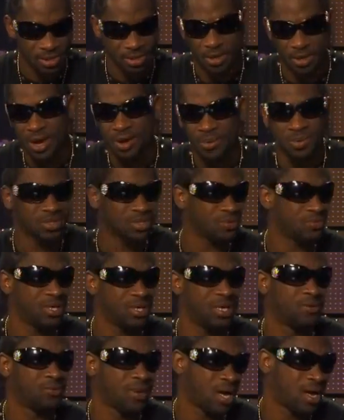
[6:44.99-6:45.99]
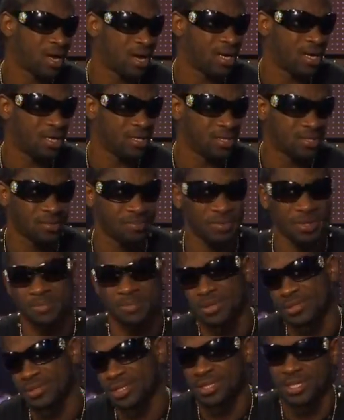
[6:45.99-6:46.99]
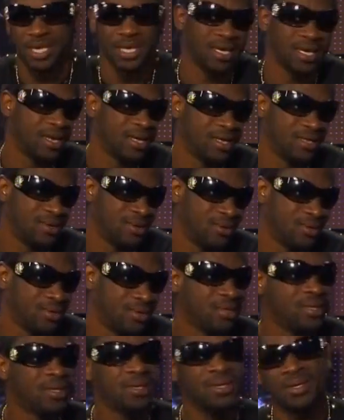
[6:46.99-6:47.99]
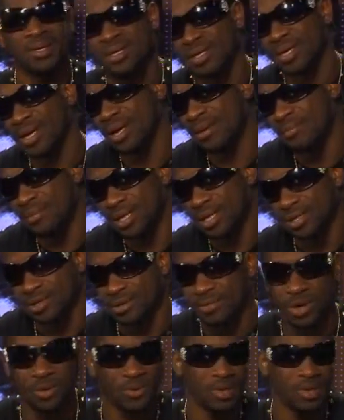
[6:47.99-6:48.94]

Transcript: So I wasn't really recording. So people used to say Killer done, Killer mash up.